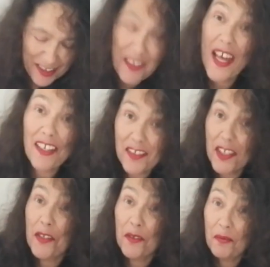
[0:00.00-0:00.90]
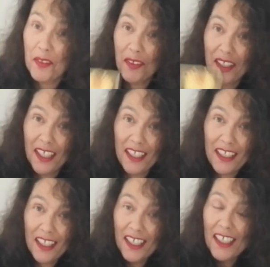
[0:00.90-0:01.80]
So that's you,
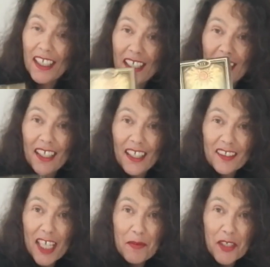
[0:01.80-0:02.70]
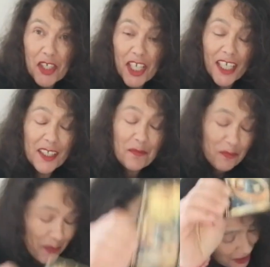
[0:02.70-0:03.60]
okay? Time to shine.
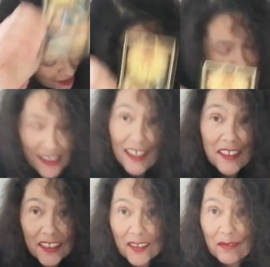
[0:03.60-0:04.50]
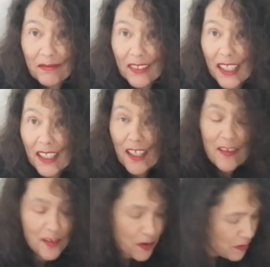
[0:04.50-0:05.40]
We have the sun.
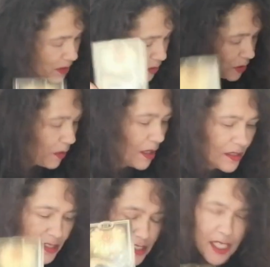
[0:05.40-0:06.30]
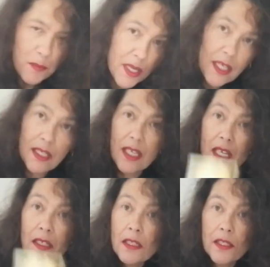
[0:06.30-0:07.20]
So you are stepping
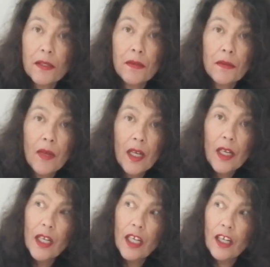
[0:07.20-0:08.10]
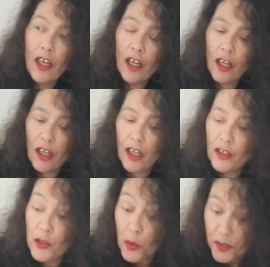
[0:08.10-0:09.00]
into
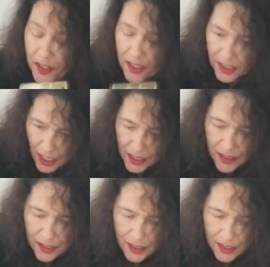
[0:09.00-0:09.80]
your success,